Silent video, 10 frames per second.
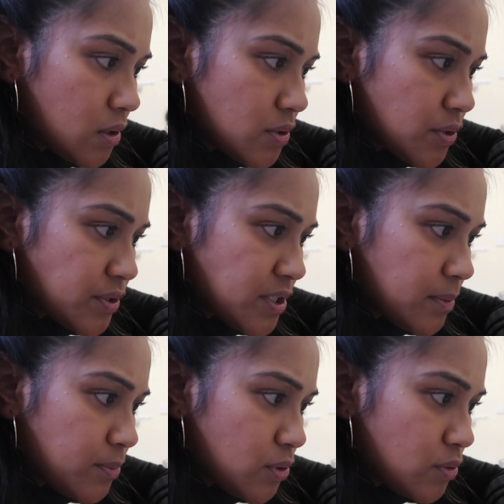So
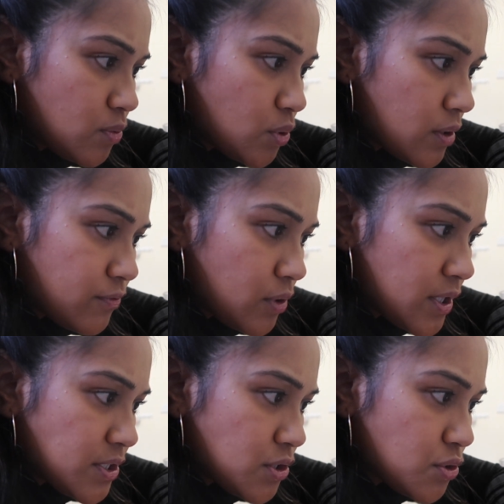10 ml water
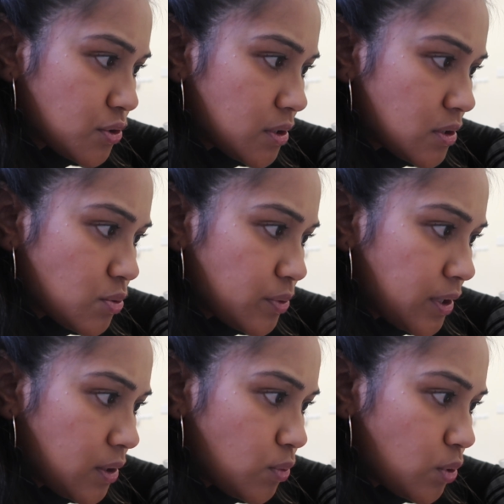for icing sugar,
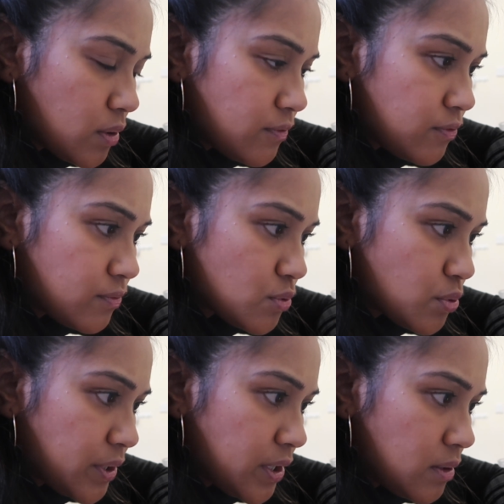20 ml
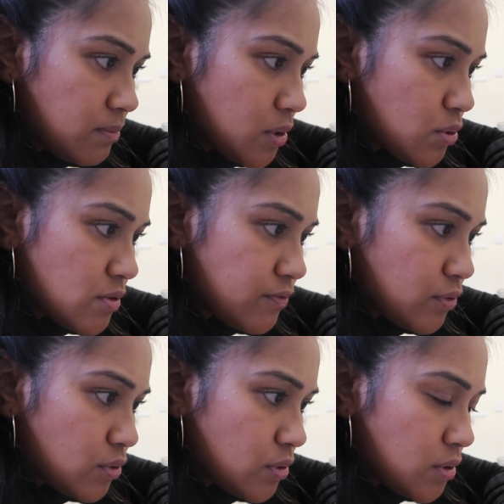
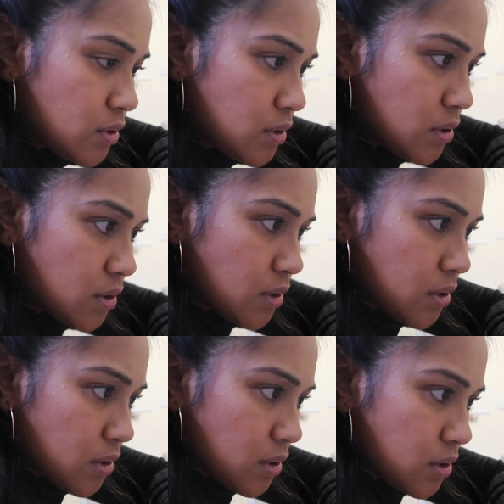for
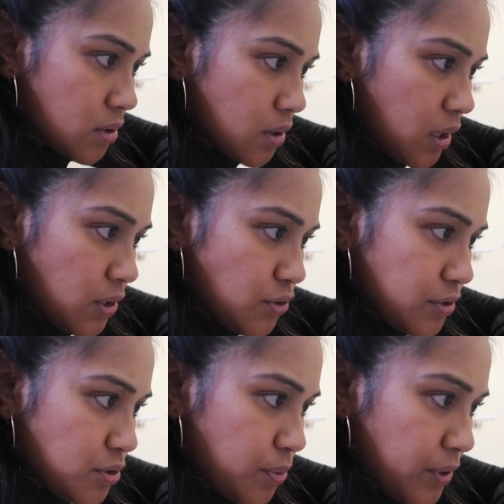
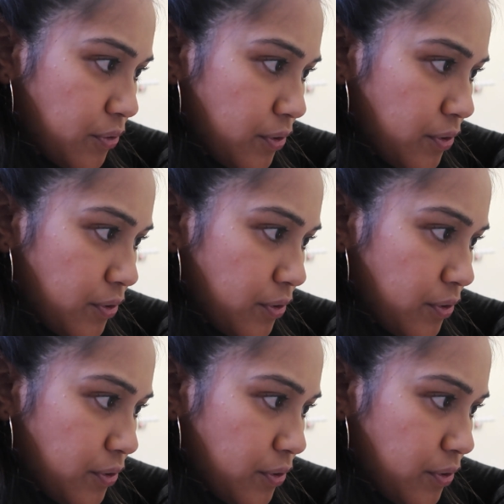120